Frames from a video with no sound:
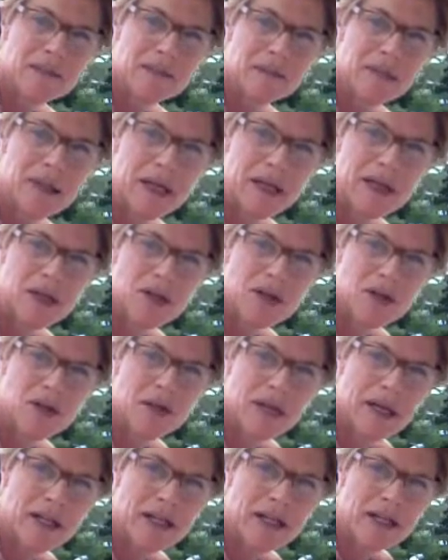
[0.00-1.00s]
Bend and
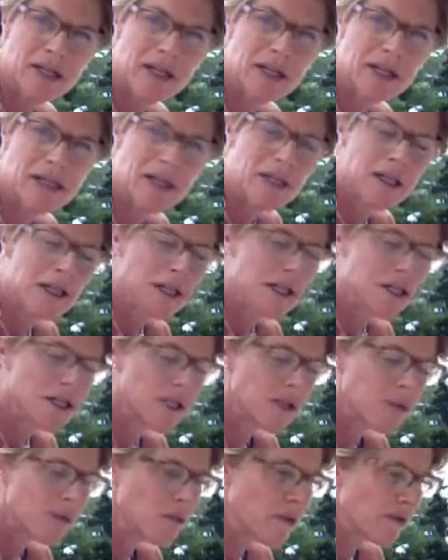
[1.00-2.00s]
straighten.
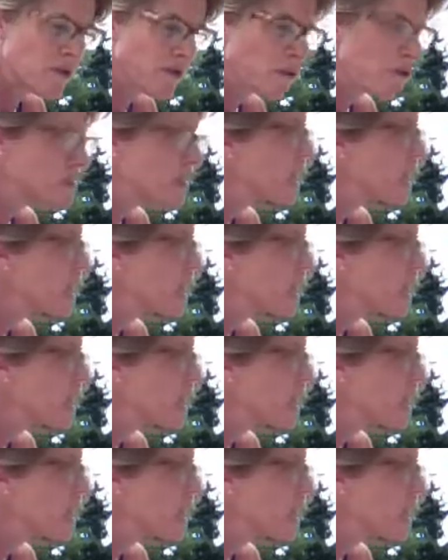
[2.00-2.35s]
Good. One more.